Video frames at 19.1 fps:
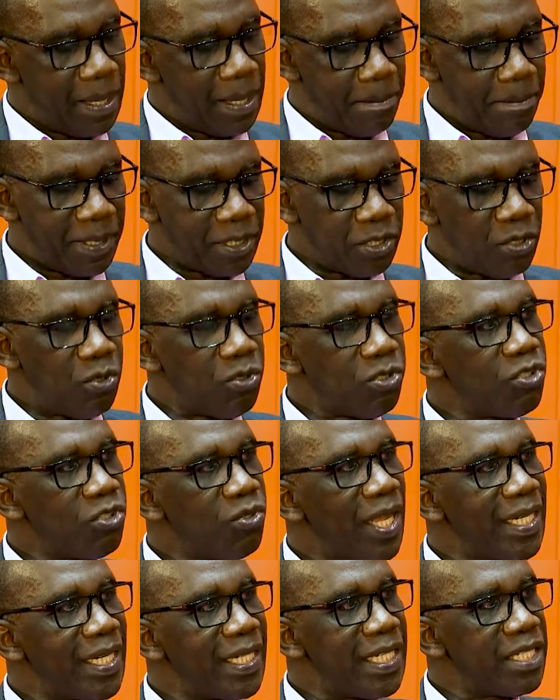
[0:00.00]
But also
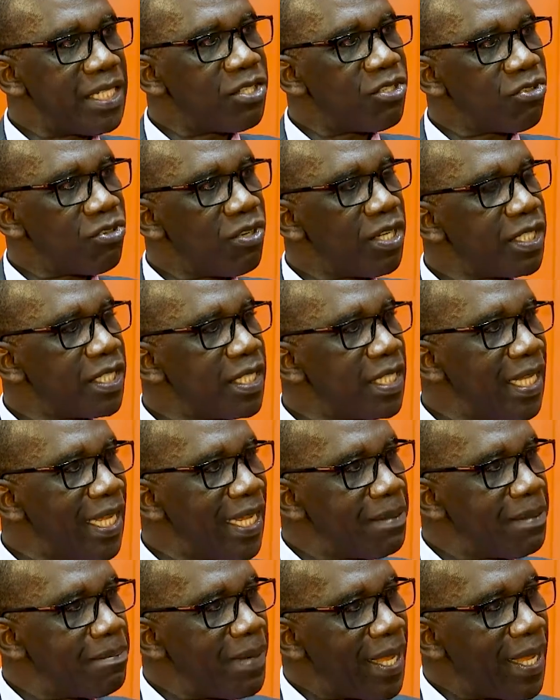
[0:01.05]
I need trust
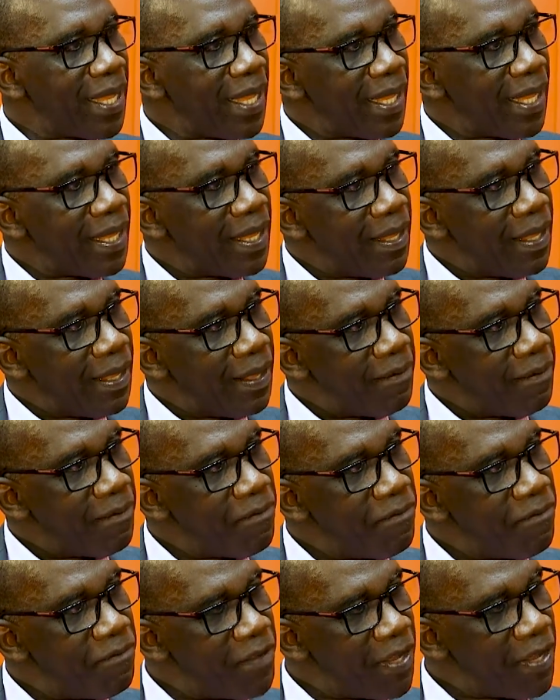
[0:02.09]
in my
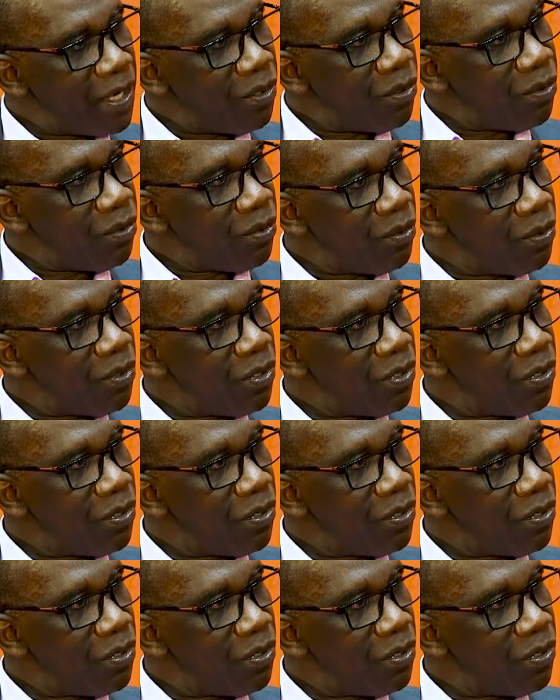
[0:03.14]
fellow